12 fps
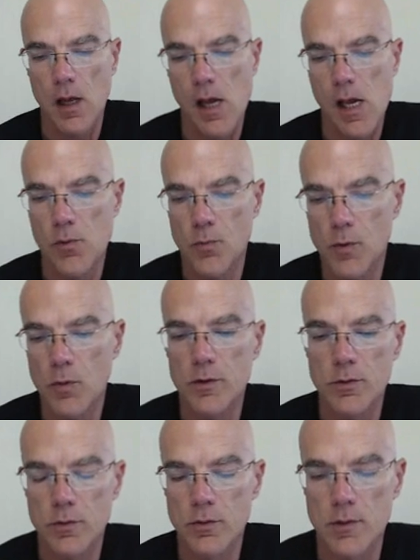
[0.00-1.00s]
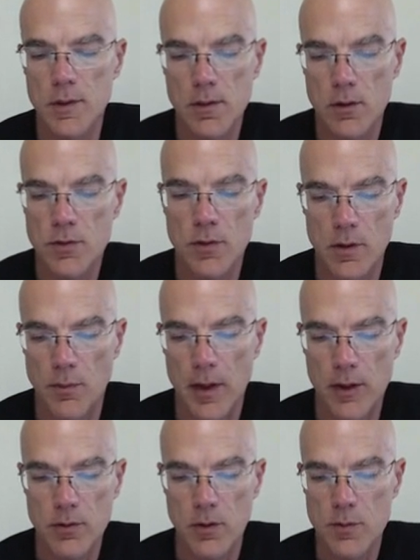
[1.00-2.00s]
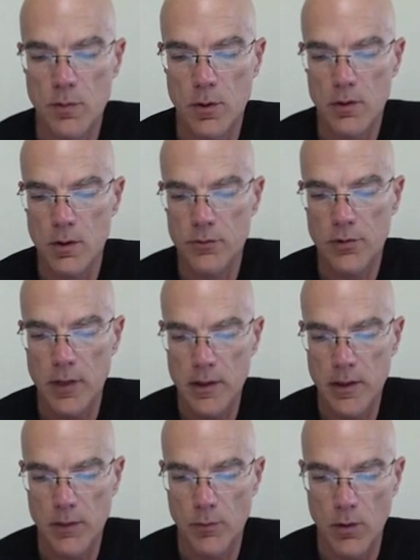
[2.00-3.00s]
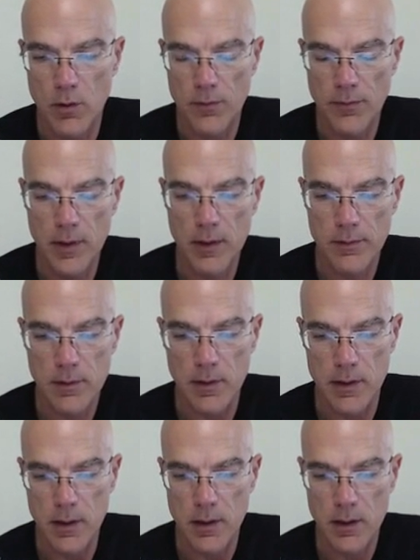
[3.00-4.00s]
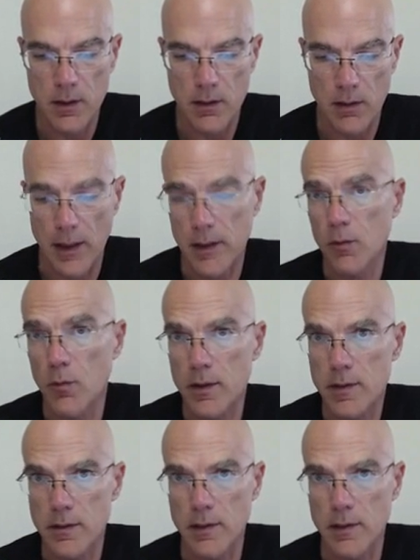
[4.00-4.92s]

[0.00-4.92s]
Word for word: And we want to do this also in the Black-Scholes model, trading more frequently, like once a